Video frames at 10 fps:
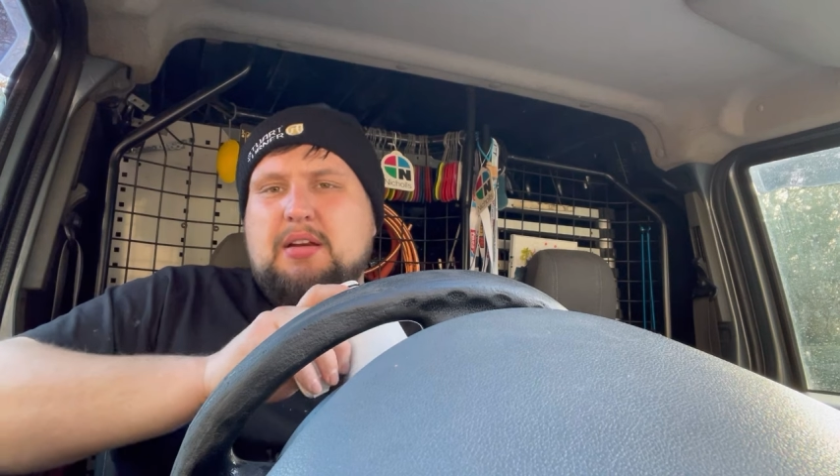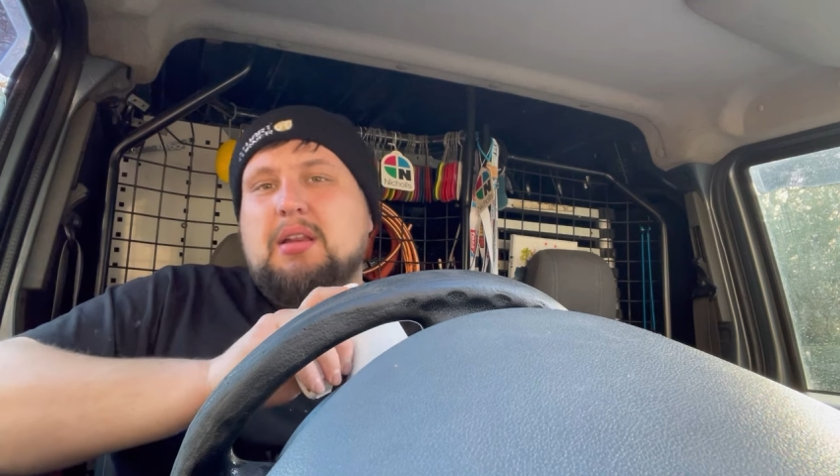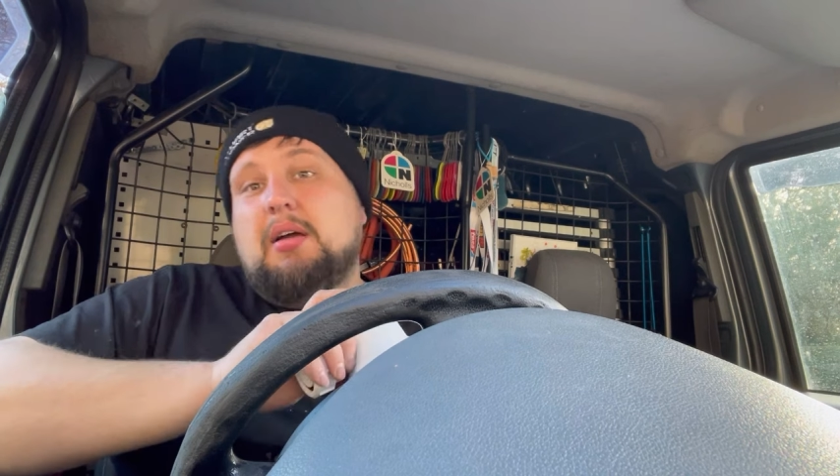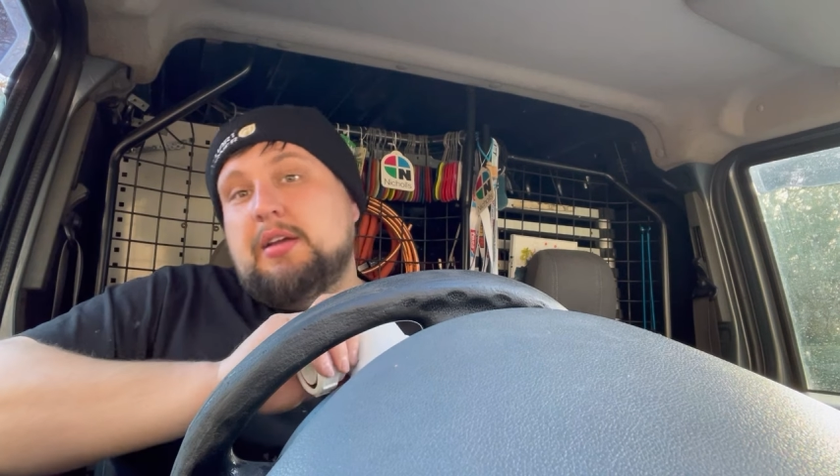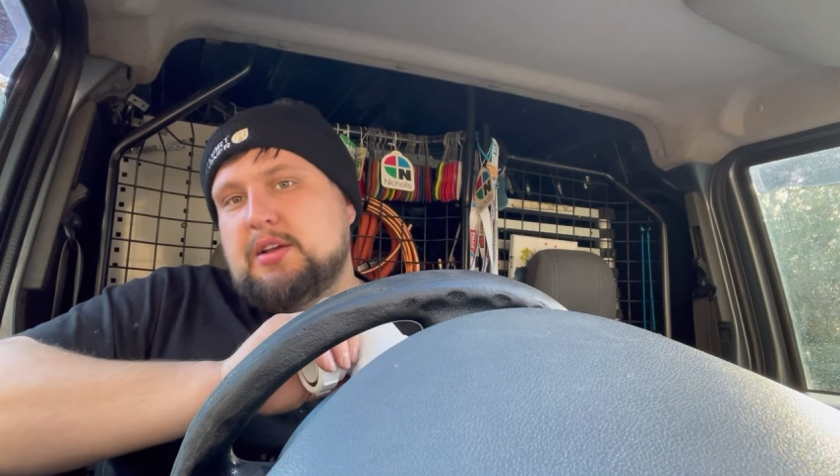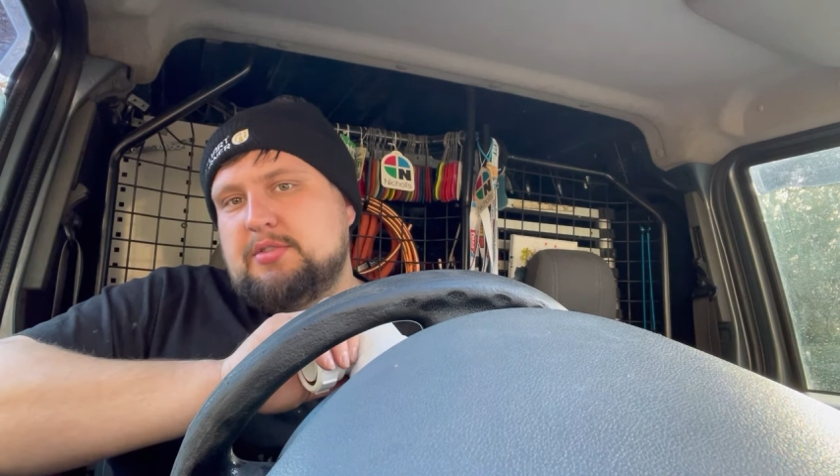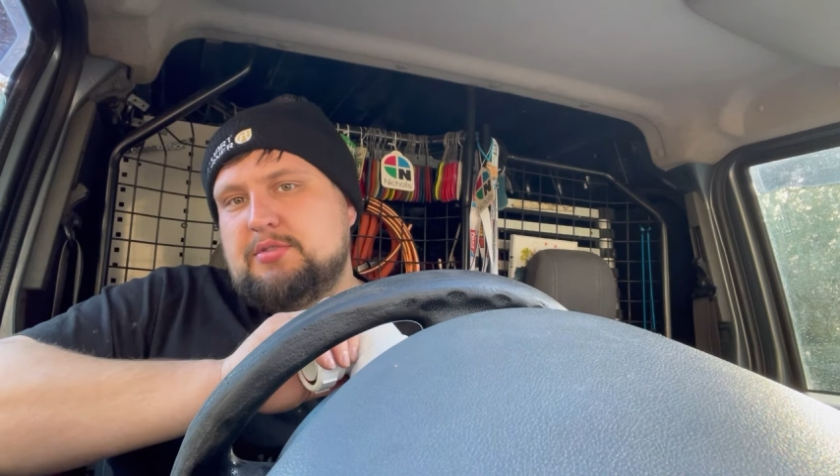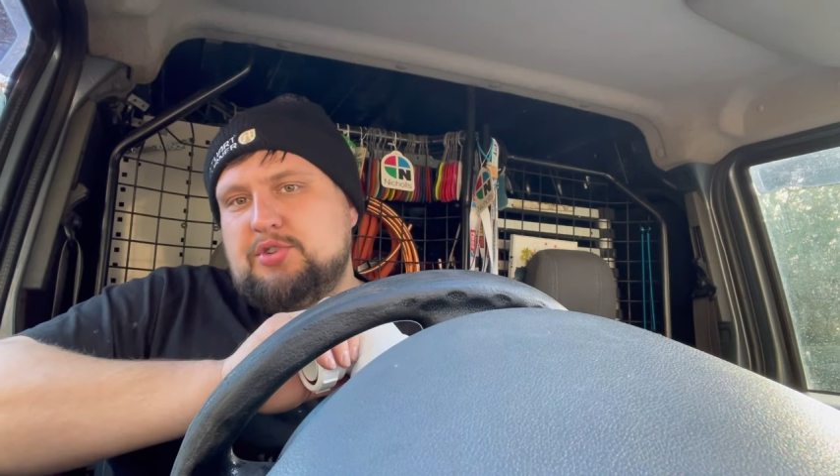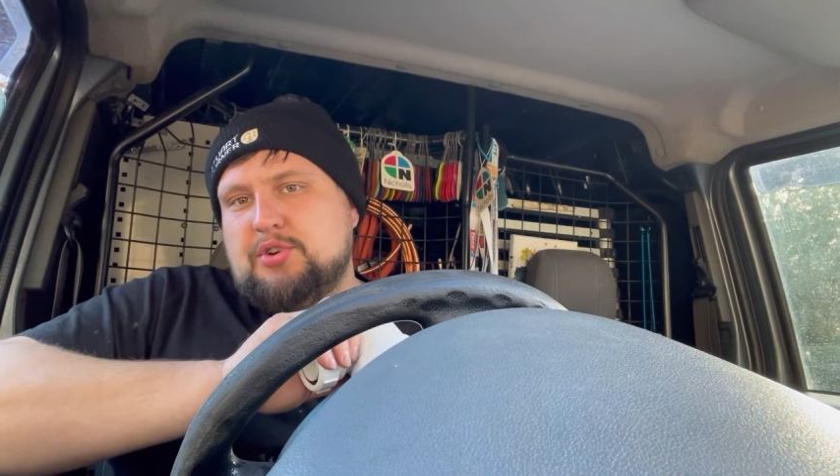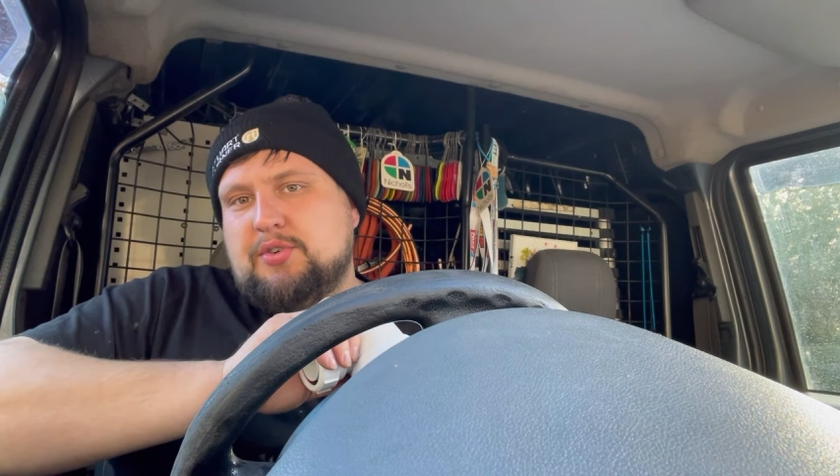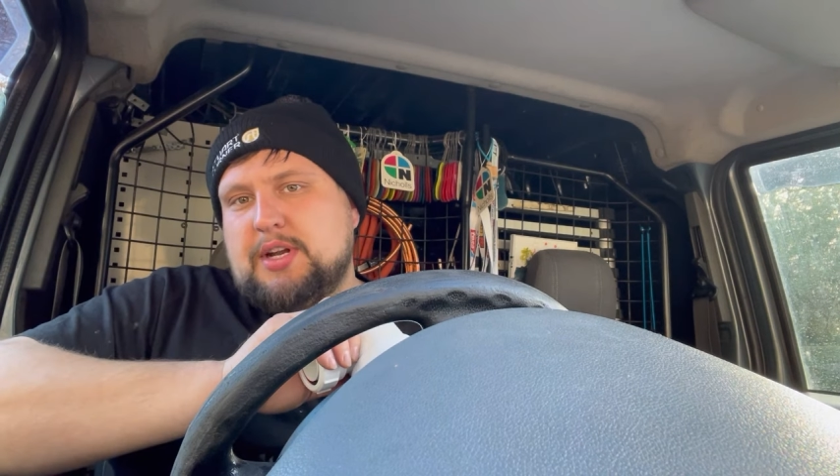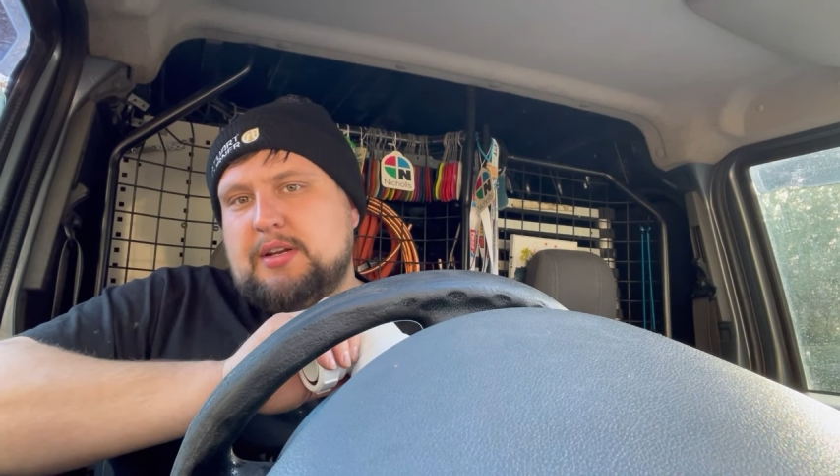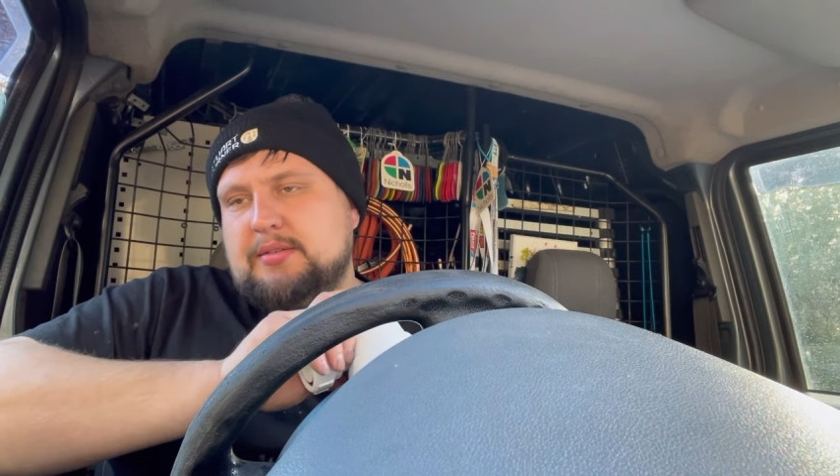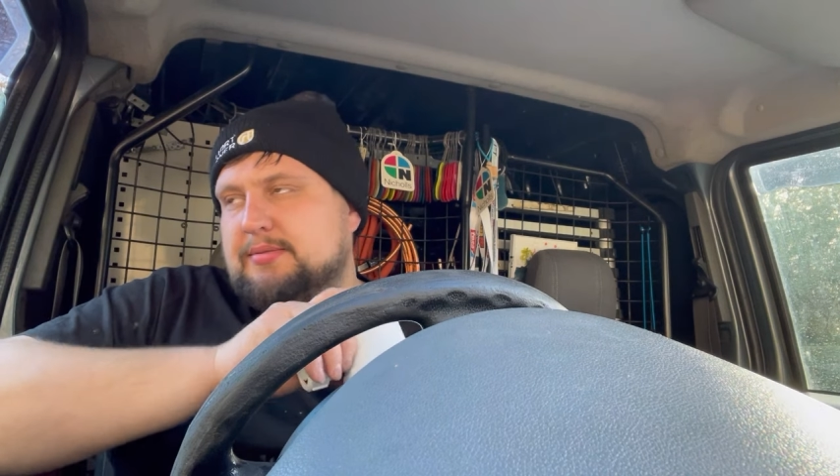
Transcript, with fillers: like urine,